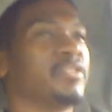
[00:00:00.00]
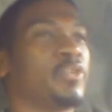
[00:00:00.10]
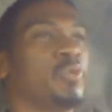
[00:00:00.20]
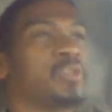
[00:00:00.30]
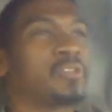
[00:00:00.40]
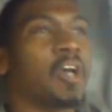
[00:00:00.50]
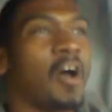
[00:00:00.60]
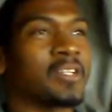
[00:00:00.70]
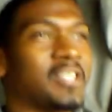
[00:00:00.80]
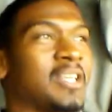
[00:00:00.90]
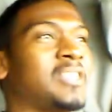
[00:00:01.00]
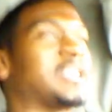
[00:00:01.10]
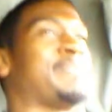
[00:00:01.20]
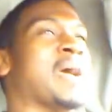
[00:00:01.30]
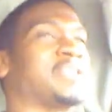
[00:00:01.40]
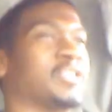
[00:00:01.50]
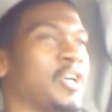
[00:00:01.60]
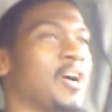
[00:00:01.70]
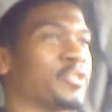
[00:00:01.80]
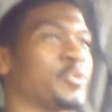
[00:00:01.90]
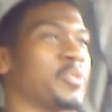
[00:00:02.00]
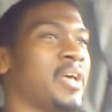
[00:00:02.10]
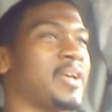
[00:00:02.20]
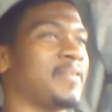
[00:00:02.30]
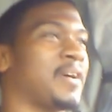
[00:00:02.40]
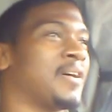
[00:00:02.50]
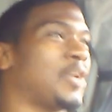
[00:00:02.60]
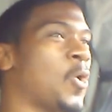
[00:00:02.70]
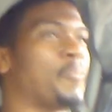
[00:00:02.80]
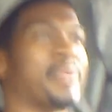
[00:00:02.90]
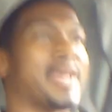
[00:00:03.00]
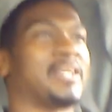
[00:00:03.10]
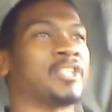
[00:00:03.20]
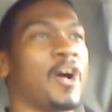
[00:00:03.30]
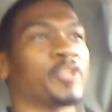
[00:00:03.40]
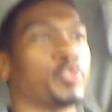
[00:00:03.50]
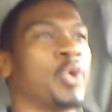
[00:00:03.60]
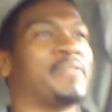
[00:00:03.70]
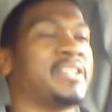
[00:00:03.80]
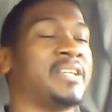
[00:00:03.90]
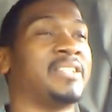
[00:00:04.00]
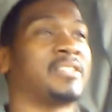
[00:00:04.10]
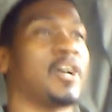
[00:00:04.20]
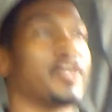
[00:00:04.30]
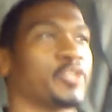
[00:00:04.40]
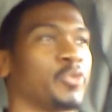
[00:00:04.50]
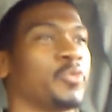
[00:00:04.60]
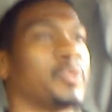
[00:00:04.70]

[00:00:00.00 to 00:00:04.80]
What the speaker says: to talk to their dispatcher, talk to their load planner, talk to whoever they needed to talk to